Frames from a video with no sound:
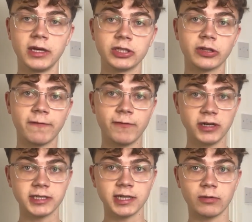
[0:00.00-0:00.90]
So the
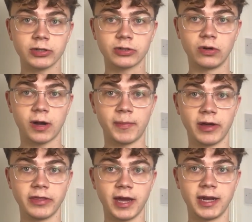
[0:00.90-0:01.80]
first thing I want to talk
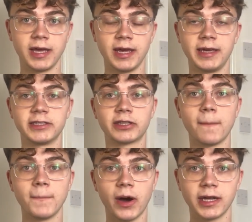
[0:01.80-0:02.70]
about then is the
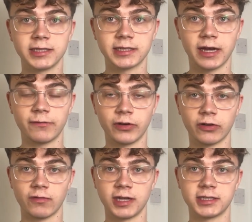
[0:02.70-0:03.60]
mindset for
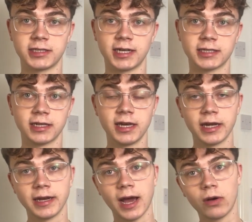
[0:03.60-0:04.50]
grade 6.
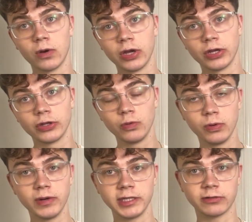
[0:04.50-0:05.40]
Now, you
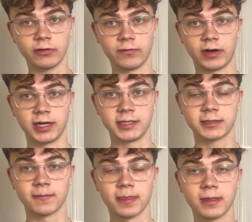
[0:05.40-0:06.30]
will need to
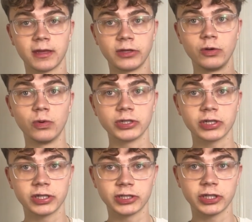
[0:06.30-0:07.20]
revise. You want to
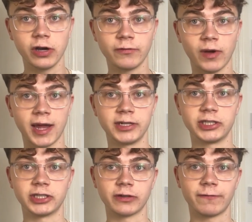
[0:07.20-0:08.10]
conserve your
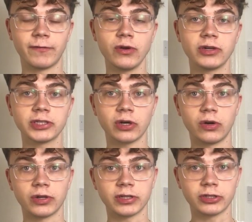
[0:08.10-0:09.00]
energy, so focus
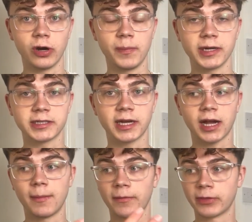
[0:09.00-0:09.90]
on the topics that
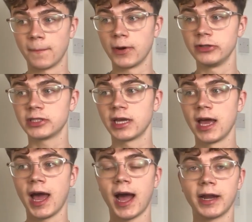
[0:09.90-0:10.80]
come up the most,
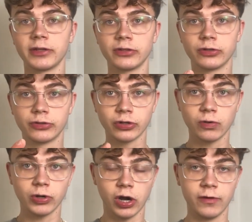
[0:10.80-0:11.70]
and you don't
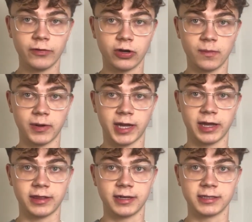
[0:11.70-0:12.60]
want to
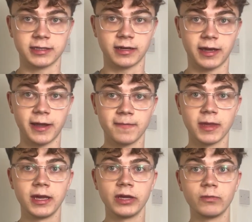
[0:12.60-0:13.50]
overcomplicate things, okay?
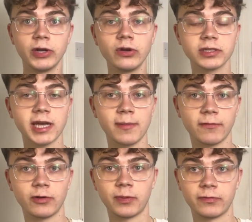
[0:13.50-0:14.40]
We're not aiming
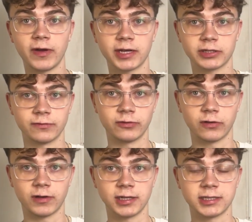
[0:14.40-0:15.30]
for perfection for a
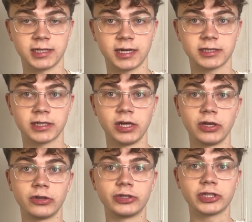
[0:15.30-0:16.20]
grade 6.
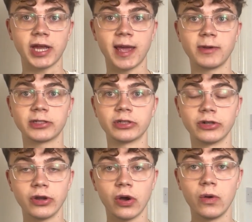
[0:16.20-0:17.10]
You're just aiming to
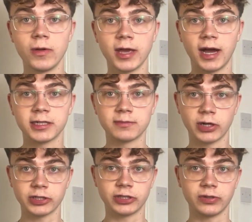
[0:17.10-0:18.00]
know as
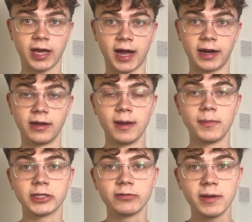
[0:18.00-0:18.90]
much as you can.
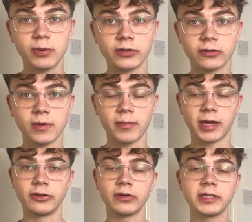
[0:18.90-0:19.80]
But it's really important to remember
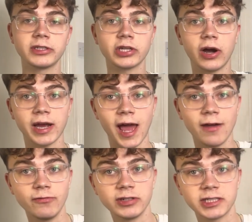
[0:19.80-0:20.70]
that. You don't need to target
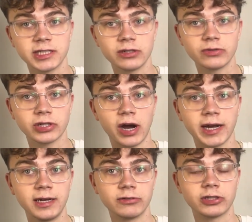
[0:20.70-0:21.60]
every single
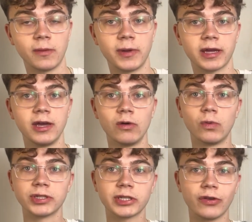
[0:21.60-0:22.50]
tiny little topic,
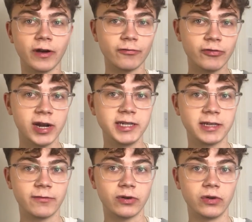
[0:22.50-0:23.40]
ones that you find really
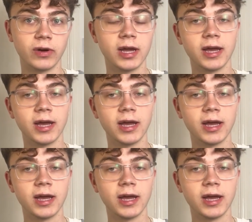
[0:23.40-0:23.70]
difficult.